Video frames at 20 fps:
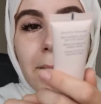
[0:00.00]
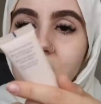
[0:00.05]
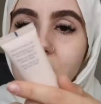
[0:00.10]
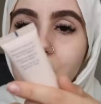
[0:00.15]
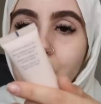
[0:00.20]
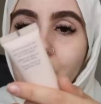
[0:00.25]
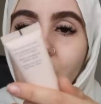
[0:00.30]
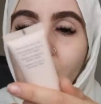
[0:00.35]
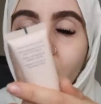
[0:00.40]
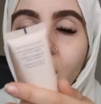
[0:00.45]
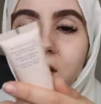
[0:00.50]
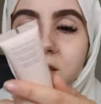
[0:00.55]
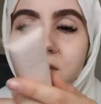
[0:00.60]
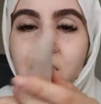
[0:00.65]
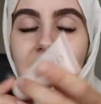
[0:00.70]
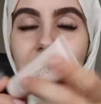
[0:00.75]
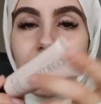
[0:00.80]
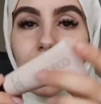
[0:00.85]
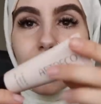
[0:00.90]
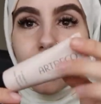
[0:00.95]
by Art
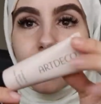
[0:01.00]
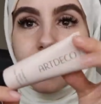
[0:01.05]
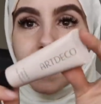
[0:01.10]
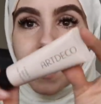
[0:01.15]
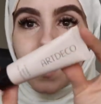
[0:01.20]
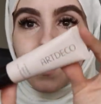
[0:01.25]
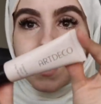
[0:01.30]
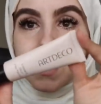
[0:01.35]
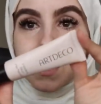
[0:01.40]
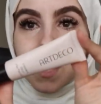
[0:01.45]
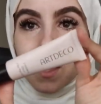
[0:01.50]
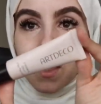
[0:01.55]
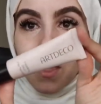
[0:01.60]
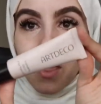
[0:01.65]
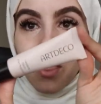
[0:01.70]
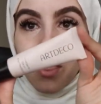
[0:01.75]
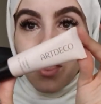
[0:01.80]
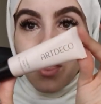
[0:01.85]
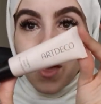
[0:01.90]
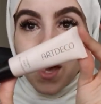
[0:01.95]
Deco that looks like
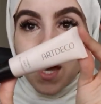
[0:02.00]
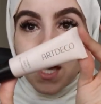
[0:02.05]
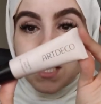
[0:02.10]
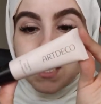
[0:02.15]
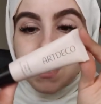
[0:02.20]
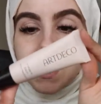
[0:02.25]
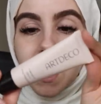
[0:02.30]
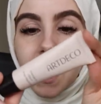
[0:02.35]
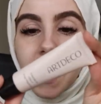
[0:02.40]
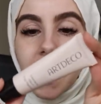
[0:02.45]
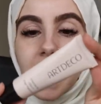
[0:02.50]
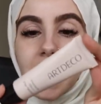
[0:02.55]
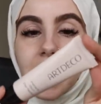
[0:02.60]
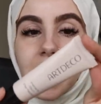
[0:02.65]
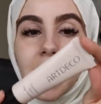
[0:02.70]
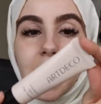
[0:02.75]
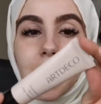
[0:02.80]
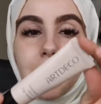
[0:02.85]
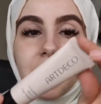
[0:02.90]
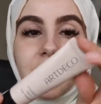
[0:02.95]
this.
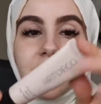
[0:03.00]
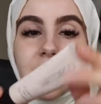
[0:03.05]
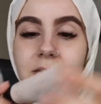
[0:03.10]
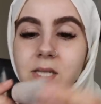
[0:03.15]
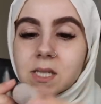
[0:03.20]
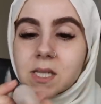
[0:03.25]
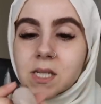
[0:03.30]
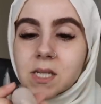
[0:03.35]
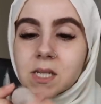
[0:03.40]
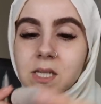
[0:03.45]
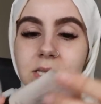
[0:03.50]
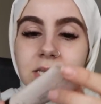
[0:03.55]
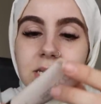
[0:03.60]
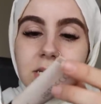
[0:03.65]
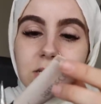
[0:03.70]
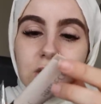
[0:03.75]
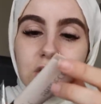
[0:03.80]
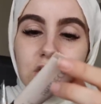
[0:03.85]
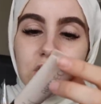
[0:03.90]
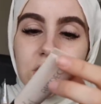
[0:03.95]
And this is
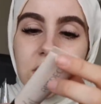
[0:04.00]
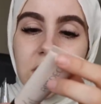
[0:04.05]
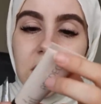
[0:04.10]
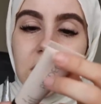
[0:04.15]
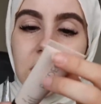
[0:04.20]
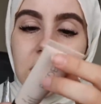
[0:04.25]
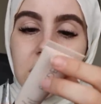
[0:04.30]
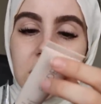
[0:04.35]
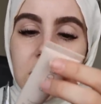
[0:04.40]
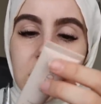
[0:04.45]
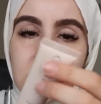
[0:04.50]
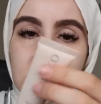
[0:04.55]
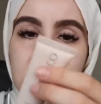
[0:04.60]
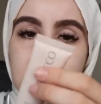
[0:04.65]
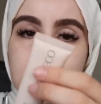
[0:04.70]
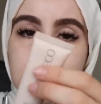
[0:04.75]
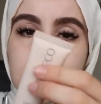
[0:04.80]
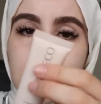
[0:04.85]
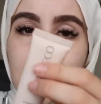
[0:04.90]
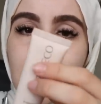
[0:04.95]
in
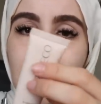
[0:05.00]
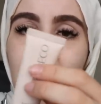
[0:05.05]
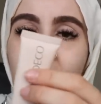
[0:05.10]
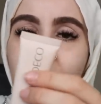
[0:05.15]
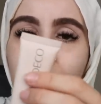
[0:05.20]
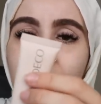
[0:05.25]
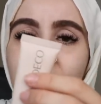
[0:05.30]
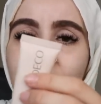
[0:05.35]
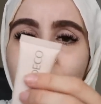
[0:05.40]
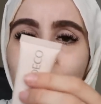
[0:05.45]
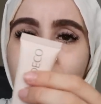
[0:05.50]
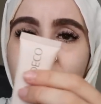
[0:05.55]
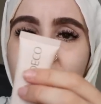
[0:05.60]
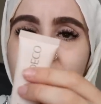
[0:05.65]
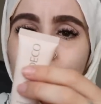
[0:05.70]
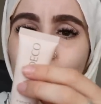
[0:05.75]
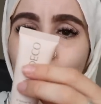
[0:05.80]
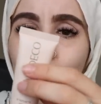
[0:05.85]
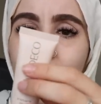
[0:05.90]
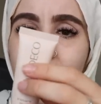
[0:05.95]
shade, I believe it only
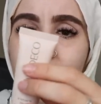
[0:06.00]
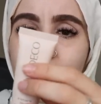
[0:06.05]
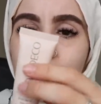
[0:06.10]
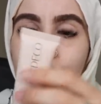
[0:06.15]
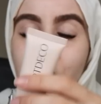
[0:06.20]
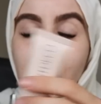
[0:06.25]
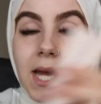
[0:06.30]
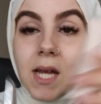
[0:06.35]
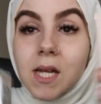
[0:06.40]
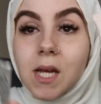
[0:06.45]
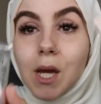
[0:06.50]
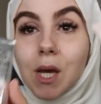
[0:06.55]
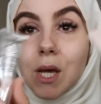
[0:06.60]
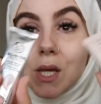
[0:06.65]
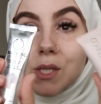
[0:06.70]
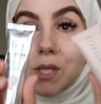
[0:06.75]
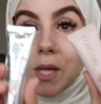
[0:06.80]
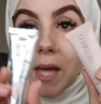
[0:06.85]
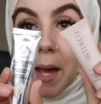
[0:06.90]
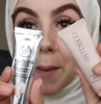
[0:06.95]
has one shade.
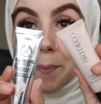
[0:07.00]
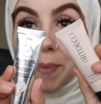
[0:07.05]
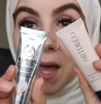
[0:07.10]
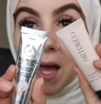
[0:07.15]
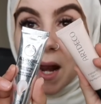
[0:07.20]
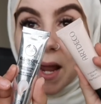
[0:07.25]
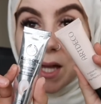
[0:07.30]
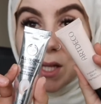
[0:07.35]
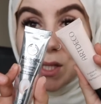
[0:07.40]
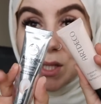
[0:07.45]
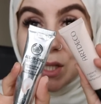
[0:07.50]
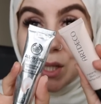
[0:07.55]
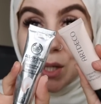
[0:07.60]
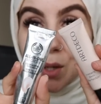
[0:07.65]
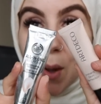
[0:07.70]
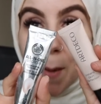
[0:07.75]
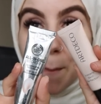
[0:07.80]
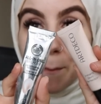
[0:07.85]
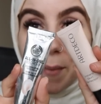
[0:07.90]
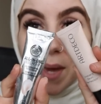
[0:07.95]
So yeah, I like
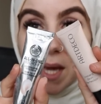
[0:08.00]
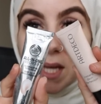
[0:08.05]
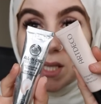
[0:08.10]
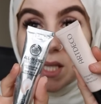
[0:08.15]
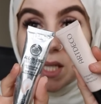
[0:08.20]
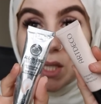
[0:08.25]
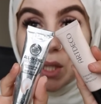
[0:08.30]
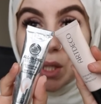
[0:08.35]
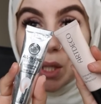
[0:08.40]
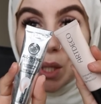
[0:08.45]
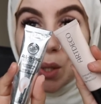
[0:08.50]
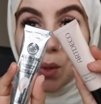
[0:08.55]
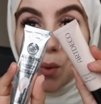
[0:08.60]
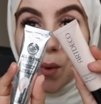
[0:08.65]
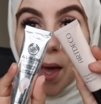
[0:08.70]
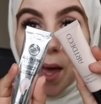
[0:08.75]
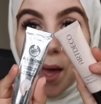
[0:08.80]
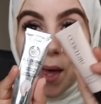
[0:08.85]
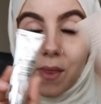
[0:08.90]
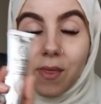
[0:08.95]
to mix the two
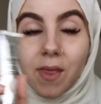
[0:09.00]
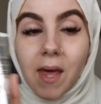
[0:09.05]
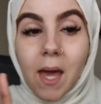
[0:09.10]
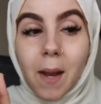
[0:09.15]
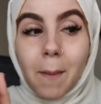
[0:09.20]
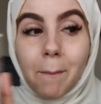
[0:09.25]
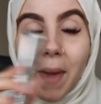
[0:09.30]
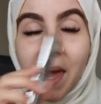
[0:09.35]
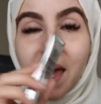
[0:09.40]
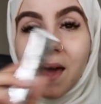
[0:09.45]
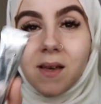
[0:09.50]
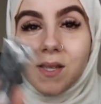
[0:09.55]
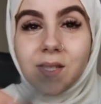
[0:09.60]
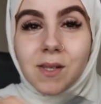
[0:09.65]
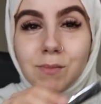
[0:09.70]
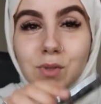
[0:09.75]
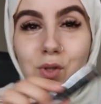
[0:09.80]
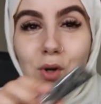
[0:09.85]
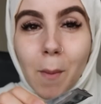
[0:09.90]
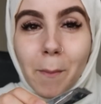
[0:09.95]
and then make
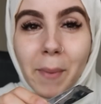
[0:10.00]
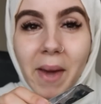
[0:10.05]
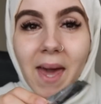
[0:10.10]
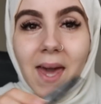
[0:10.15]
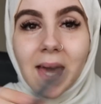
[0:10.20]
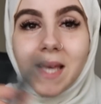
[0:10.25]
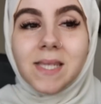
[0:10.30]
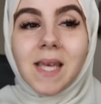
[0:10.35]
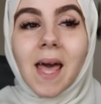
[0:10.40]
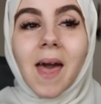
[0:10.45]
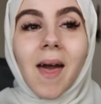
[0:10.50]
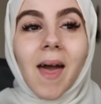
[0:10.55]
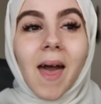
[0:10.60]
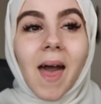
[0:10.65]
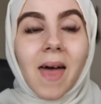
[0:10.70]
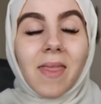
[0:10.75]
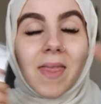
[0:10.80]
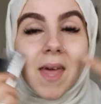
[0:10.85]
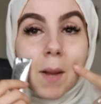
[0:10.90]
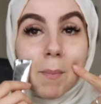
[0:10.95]
some sort of paste
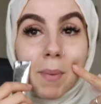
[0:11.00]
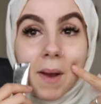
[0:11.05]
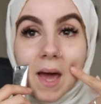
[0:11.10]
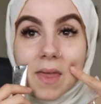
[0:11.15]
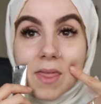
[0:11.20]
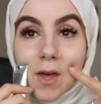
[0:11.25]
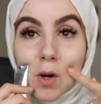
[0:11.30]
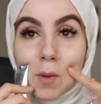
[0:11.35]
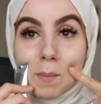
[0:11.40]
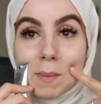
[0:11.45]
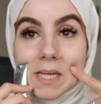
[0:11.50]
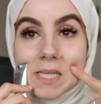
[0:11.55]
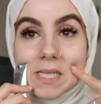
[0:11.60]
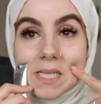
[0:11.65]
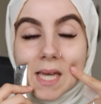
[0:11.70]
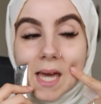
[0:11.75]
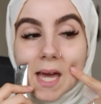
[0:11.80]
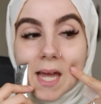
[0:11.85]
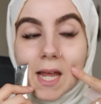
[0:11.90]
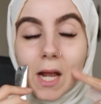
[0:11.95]
and then apply that on my
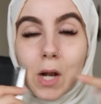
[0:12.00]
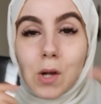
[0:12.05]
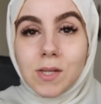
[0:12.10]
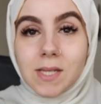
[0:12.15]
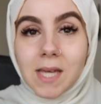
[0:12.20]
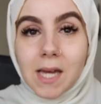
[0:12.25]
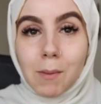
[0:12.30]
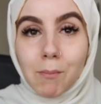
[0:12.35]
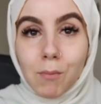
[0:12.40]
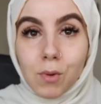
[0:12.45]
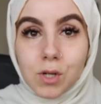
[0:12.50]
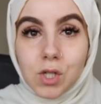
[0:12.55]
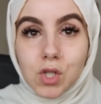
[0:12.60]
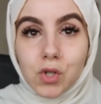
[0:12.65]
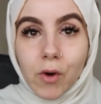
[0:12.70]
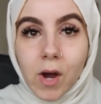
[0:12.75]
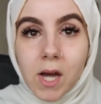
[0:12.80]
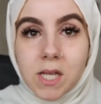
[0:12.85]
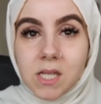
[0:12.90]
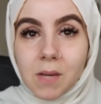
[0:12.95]
skin. It looks like a
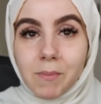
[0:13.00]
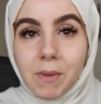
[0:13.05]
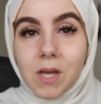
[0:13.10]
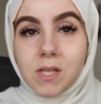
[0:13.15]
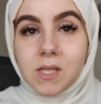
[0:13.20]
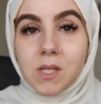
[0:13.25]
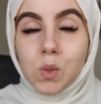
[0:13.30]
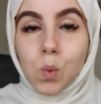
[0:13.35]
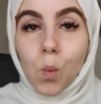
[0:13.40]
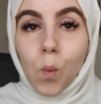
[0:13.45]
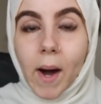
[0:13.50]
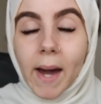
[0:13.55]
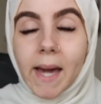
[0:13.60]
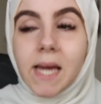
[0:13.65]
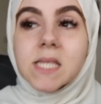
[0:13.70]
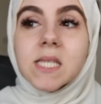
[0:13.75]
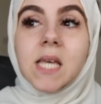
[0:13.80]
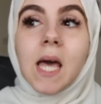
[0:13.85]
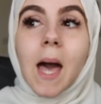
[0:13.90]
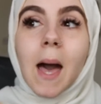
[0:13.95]
moisturizer because it's
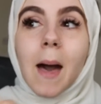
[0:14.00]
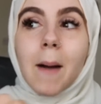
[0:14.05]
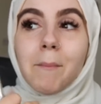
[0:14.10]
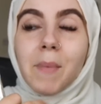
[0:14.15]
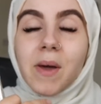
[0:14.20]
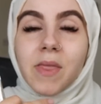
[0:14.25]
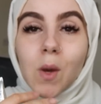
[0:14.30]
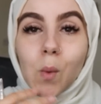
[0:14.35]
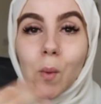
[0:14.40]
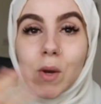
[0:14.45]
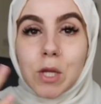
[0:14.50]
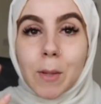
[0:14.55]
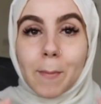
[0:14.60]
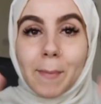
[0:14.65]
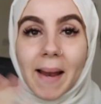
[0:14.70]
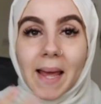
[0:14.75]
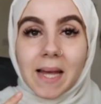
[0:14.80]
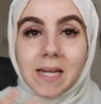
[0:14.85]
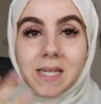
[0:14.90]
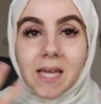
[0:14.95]
white, but then when you
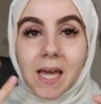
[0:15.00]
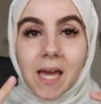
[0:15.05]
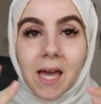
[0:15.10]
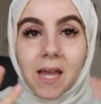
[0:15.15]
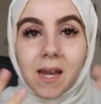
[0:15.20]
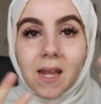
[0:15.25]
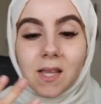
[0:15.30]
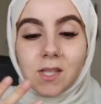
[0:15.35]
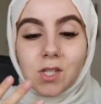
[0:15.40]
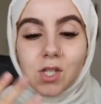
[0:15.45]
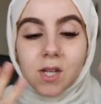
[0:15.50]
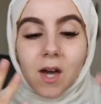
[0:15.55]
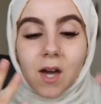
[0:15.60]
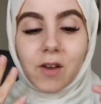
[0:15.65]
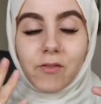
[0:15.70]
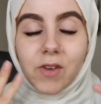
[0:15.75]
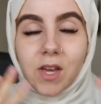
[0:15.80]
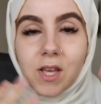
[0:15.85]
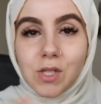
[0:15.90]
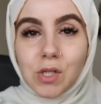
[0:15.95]
blend it in, it just
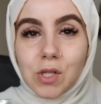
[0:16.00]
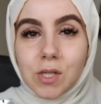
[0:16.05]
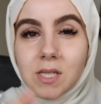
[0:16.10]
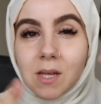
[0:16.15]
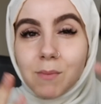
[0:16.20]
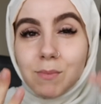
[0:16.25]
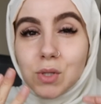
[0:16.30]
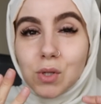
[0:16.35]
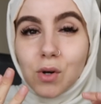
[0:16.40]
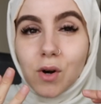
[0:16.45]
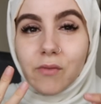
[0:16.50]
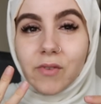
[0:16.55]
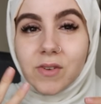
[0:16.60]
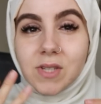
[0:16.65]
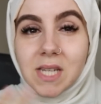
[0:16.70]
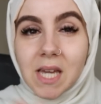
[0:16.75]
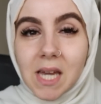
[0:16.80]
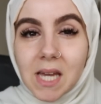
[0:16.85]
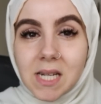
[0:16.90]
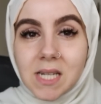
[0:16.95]
of gives you some sort of a
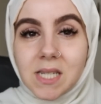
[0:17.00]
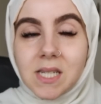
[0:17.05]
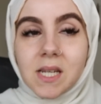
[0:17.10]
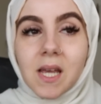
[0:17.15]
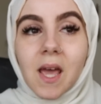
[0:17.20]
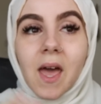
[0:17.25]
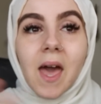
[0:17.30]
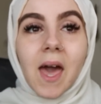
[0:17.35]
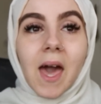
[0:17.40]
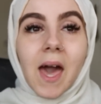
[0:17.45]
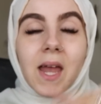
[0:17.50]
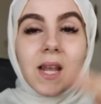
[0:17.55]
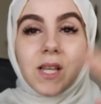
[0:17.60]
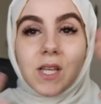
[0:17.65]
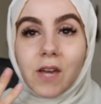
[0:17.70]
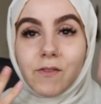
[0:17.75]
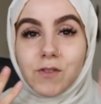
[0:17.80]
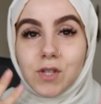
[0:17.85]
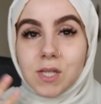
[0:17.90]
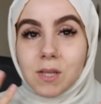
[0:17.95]
tint and it
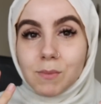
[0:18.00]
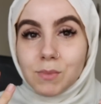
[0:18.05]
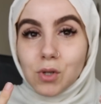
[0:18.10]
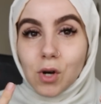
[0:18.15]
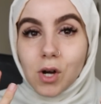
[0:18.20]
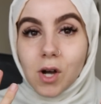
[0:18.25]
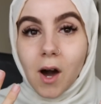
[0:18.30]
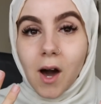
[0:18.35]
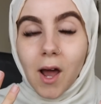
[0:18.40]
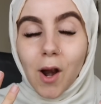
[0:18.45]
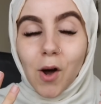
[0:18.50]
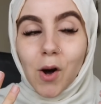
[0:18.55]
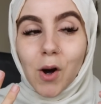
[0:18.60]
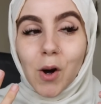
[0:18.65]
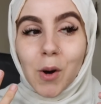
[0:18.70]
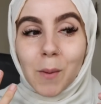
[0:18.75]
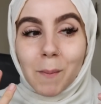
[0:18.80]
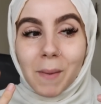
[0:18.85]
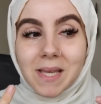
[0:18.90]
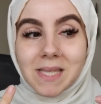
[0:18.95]
gives you some sort of color
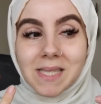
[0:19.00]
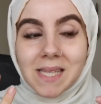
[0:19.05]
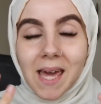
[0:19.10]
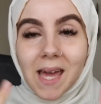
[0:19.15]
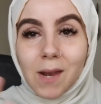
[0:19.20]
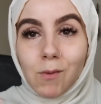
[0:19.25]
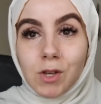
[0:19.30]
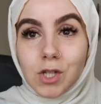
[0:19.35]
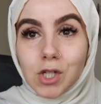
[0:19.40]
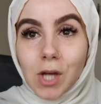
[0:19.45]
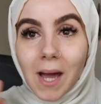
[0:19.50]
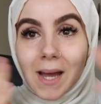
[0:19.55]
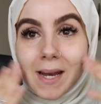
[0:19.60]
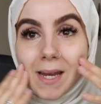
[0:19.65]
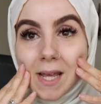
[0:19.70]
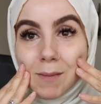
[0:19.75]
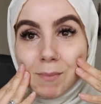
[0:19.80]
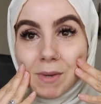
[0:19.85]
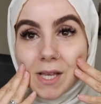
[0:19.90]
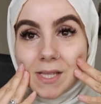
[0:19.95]
on my skin, which I
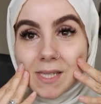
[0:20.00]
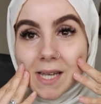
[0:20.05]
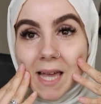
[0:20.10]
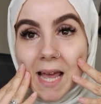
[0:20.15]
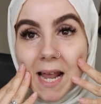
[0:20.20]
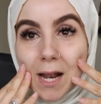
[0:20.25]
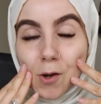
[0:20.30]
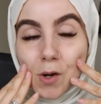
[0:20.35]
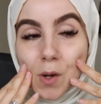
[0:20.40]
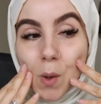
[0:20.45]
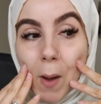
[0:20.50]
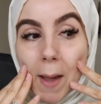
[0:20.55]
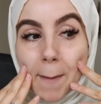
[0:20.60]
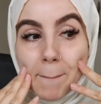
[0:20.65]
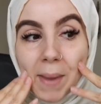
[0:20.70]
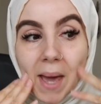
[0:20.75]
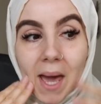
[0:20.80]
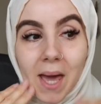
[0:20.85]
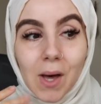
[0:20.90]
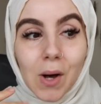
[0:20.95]
need because I can look
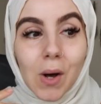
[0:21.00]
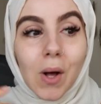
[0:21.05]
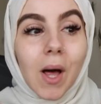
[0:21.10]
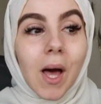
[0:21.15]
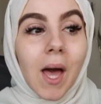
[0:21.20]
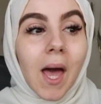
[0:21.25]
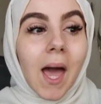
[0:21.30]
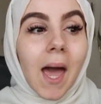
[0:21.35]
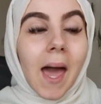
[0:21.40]
quite pale.